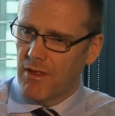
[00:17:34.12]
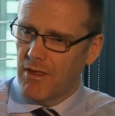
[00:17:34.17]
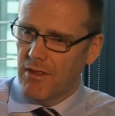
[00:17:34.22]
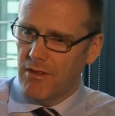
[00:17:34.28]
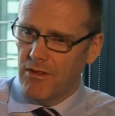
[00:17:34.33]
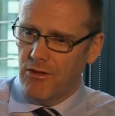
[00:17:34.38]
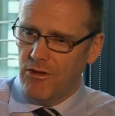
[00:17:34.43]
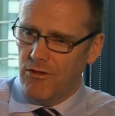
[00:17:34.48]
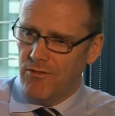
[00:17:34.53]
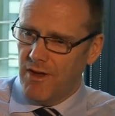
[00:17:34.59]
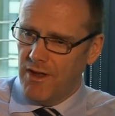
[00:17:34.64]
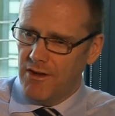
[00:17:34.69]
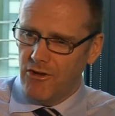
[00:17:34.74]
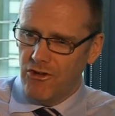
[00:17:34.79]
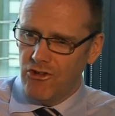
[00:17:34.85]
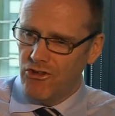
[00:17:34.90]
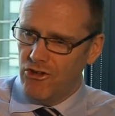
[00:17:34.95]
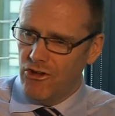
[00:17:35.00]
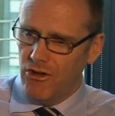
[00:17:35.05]
the
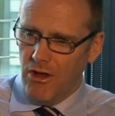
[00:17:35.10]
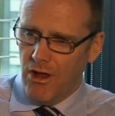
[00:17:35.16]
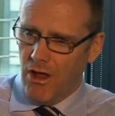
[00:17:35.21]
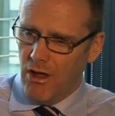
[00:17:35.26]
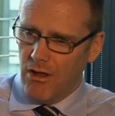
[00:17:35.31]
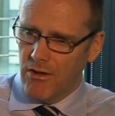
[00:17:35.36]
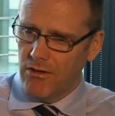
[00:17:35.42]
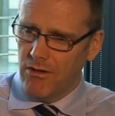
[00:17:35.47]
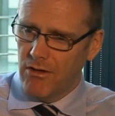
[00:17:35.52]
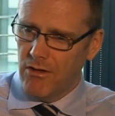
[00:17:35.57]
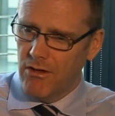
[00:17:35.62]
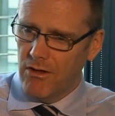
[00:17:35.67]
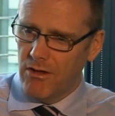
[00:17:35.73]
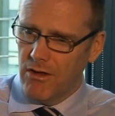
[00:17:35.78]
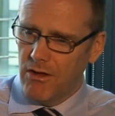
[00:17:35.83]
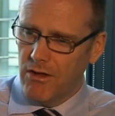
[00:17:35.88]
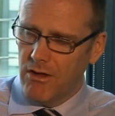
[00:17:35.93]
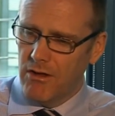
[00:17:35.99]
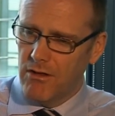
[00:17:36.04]
defendant should not,
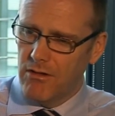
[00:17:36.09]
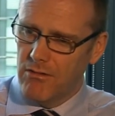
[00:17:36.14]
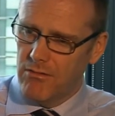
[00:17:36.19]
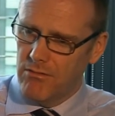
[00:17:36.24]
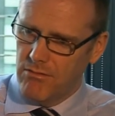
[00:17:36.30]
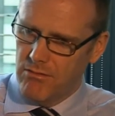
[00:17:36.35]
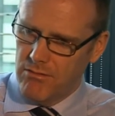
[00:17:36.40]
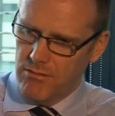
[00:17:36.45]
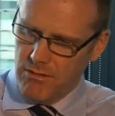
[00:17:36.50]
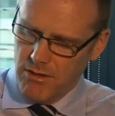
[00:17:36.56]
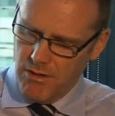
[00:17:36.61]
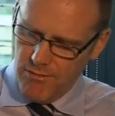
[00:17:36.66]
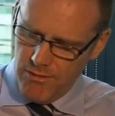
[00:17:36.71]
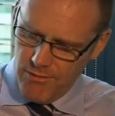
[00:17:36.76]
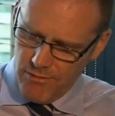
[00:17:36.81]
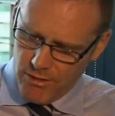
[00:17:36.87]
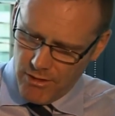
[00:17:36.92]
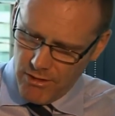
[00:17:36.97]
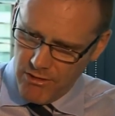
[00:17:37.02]
if
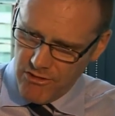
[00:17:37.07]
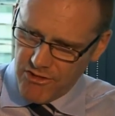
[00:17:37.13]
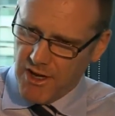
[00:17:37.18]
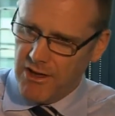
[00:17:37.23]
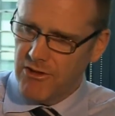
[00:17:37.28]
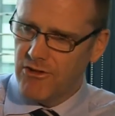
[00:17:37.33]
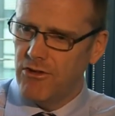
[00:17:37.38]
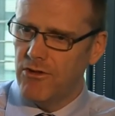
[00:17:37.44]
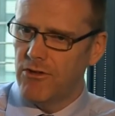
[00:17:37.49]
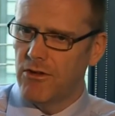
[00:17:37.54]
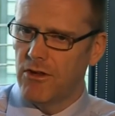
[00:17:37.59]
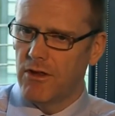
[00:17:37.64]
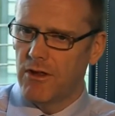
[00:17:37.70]
you follow the statute,